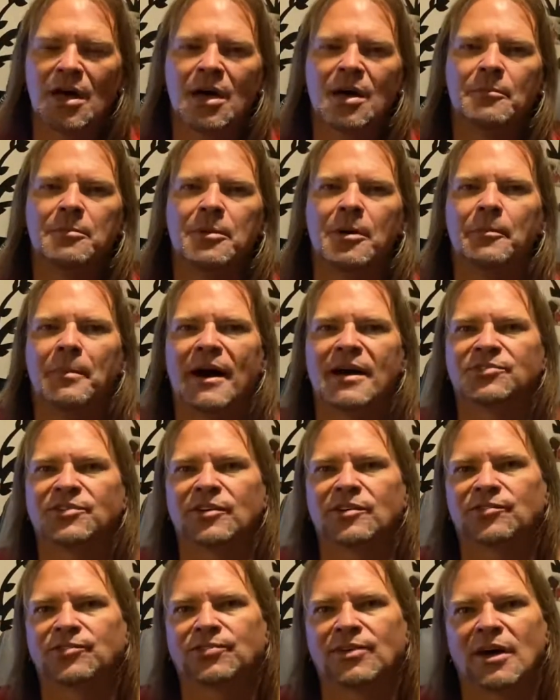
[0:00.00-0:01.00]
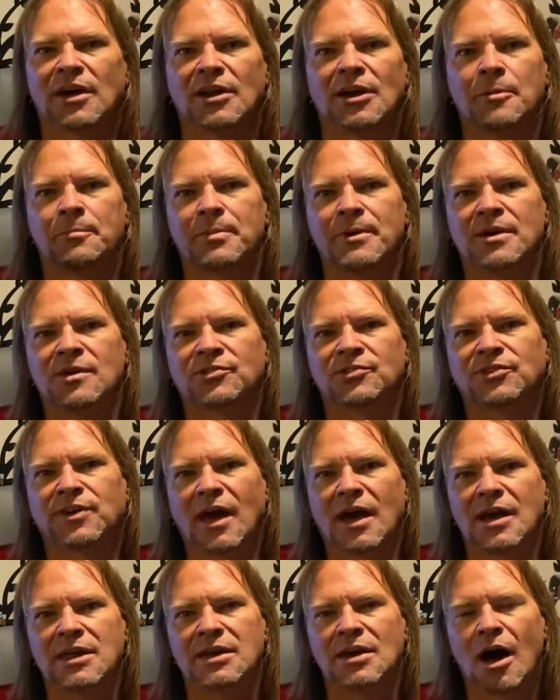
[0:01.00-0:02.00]
The basic setup is
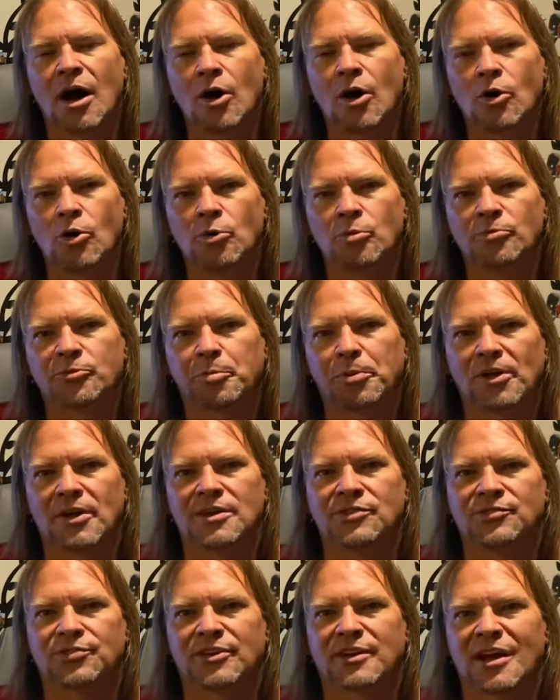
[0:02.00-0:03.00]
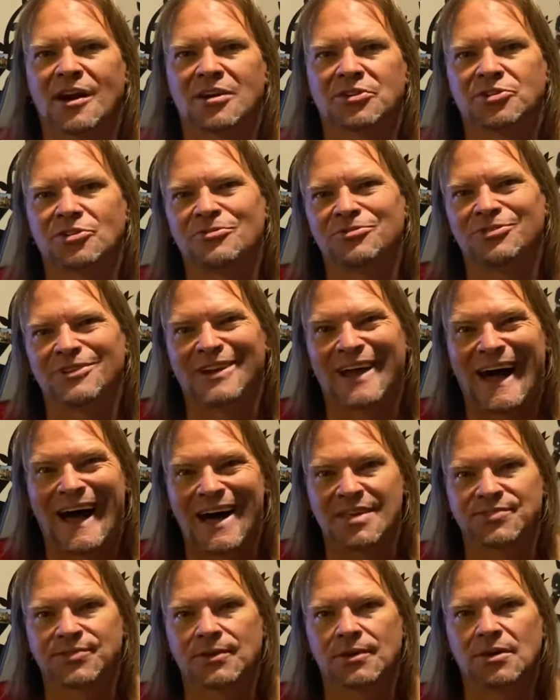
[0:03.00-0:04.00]
Katie Holmes plays the character of
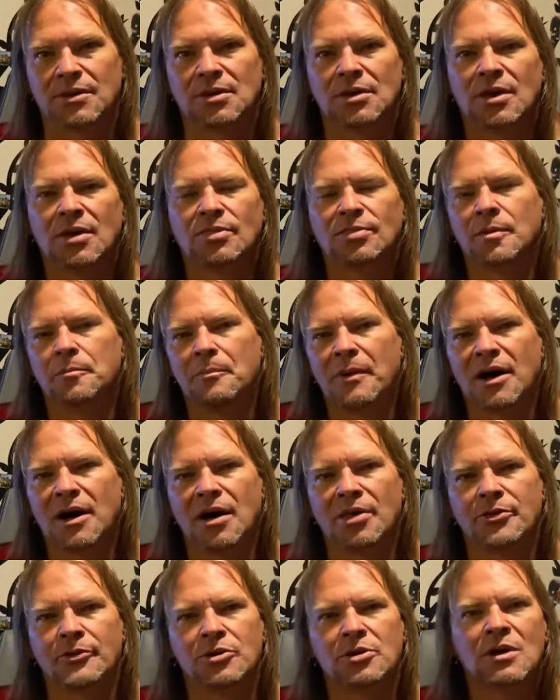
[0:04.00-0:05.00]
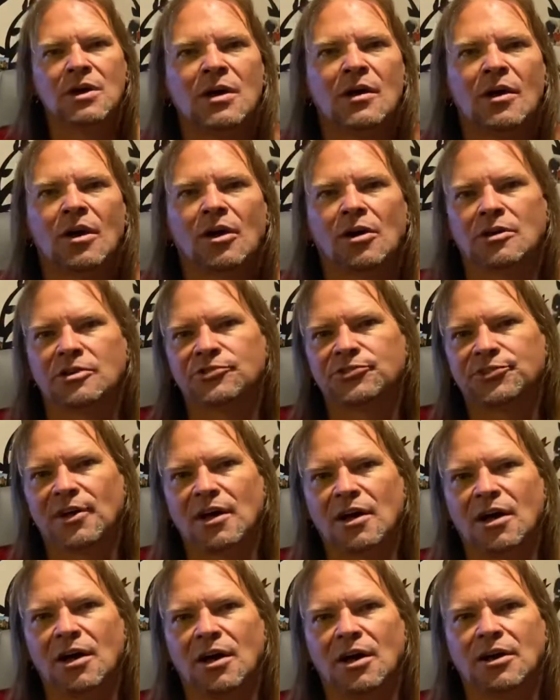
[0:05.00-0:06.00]
Liza, the mother. Her
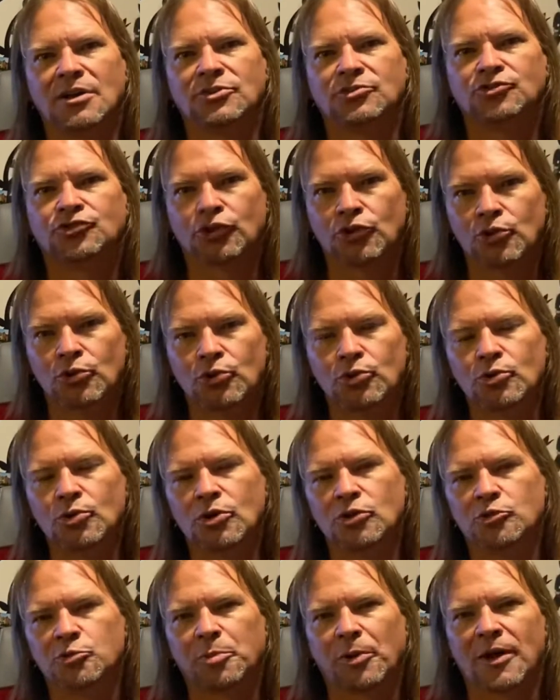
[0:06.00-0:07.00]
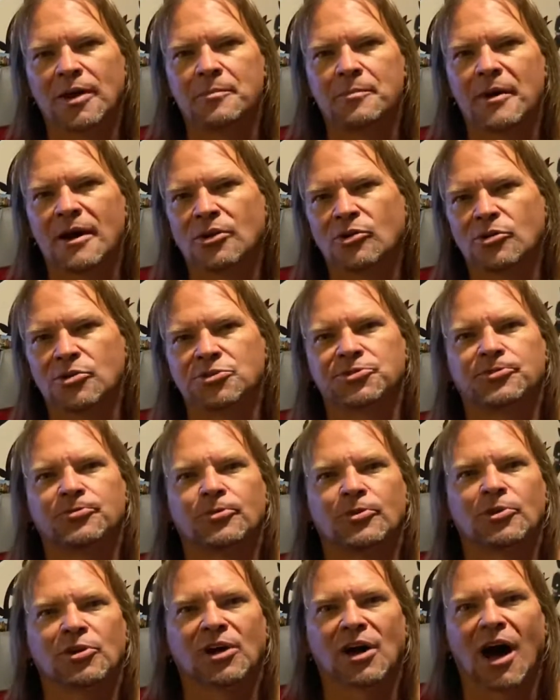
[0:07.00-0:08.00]
son, Jude, who's played by
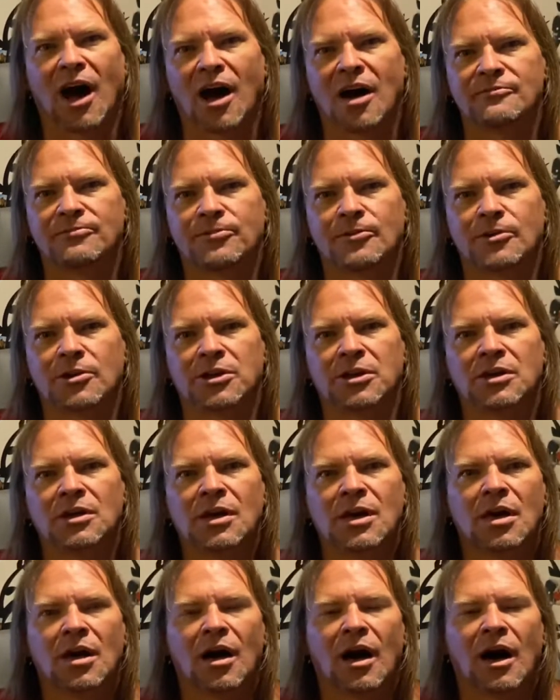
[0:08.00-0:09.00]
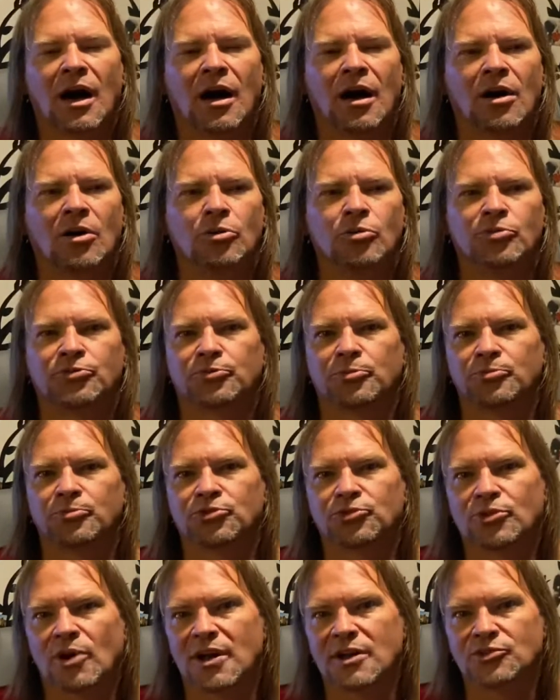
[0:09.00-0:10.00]
Christopher Convery, who is from
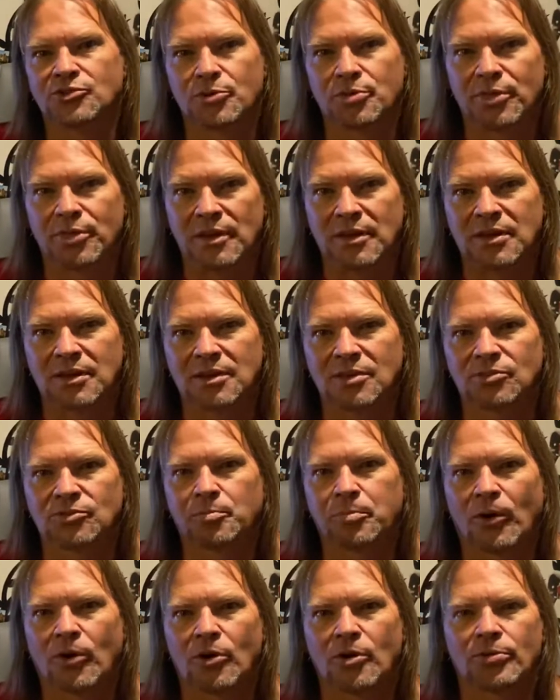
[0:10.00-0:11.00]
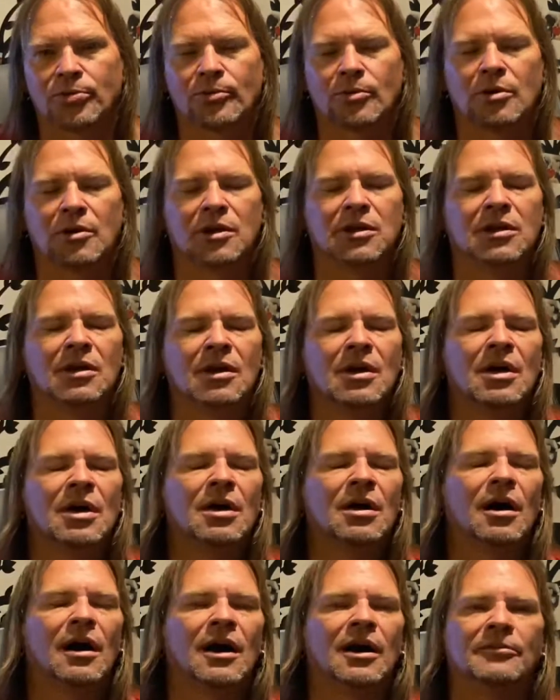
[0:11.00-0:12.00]
Stranger Things, Part 3,
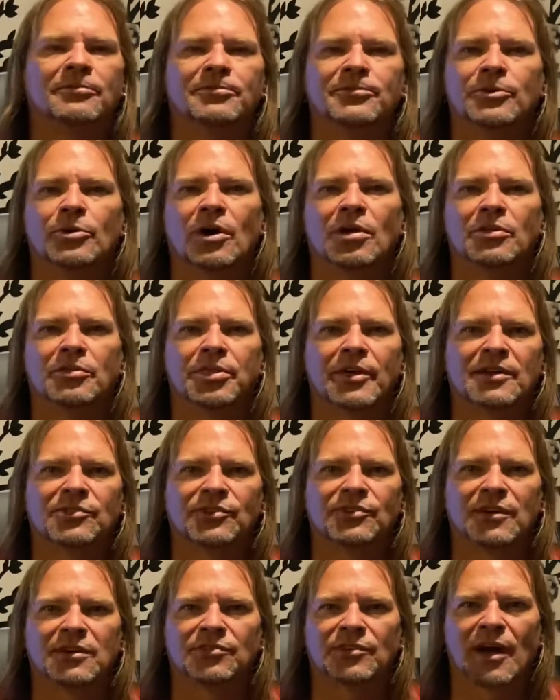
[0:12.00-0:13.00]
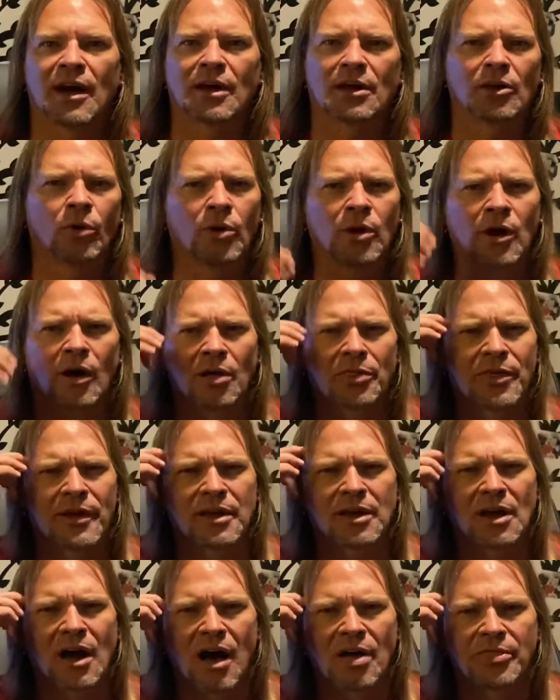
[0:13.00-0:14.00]
and a few other things that he's got going on. I
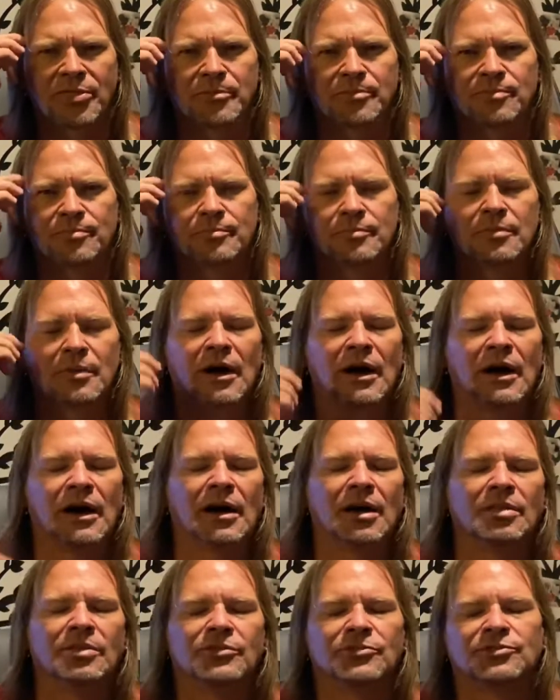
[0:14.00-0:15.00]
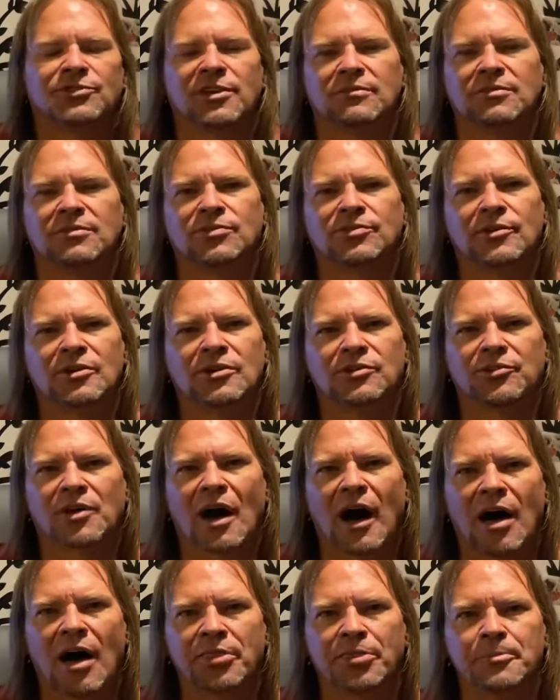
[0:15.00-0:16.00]
think Gotham, the TV series
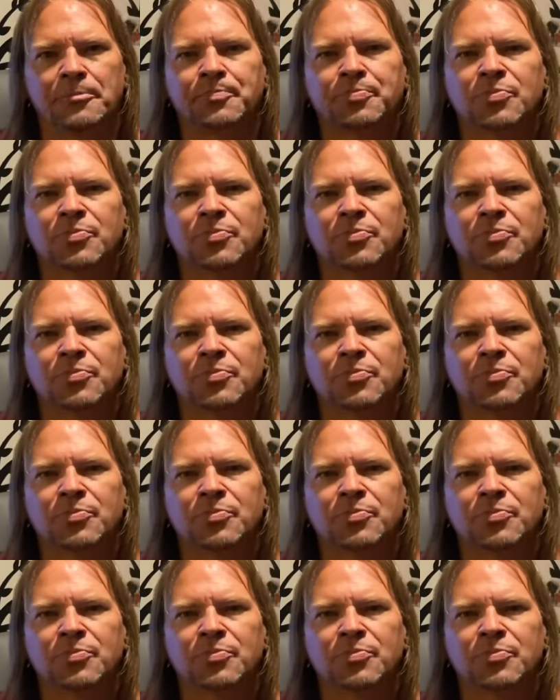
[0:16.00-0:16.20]
Gotham.